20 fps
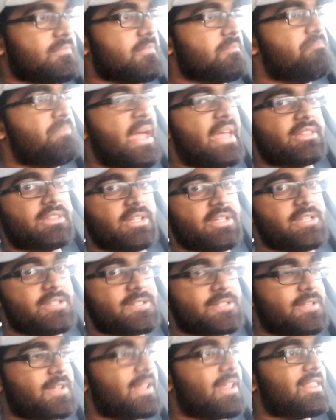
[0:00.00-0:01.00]

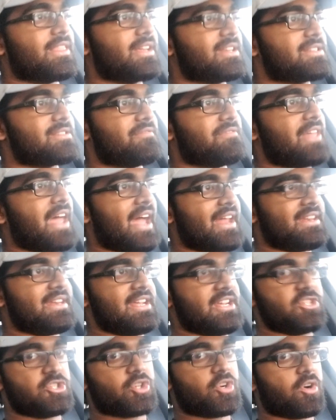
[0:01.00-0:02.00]
Bentleys and things of that
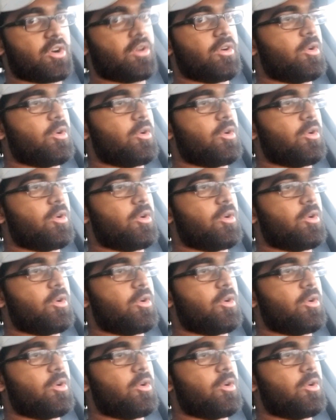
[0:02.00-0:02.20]
nature.